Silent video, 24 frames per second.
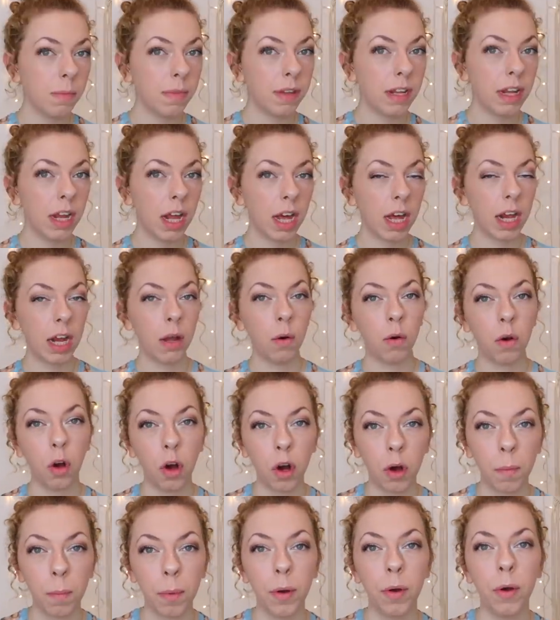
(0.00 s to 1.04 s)
i'm seeing like a little
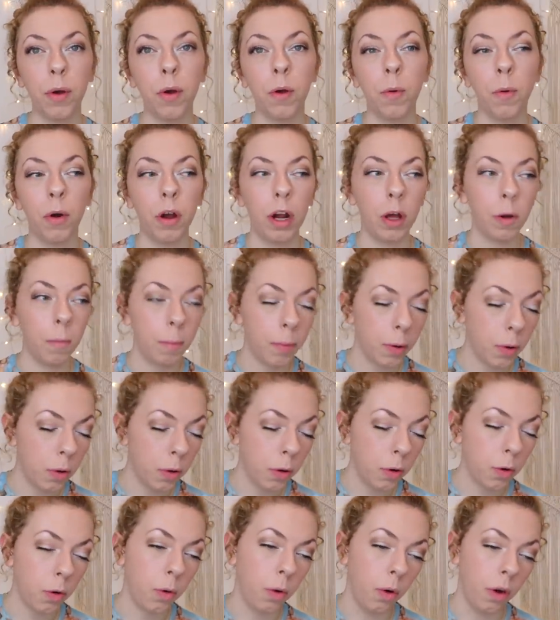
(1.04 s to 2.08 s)
cockapoo or a little
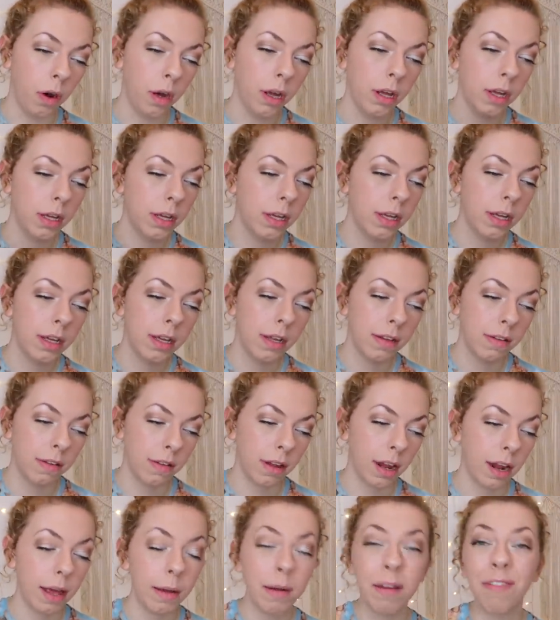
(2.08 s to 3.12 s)
poodle or
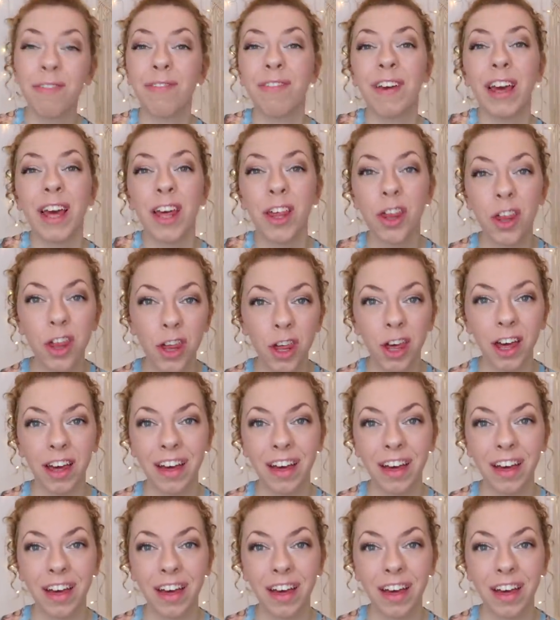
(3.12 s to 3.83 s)
something a fish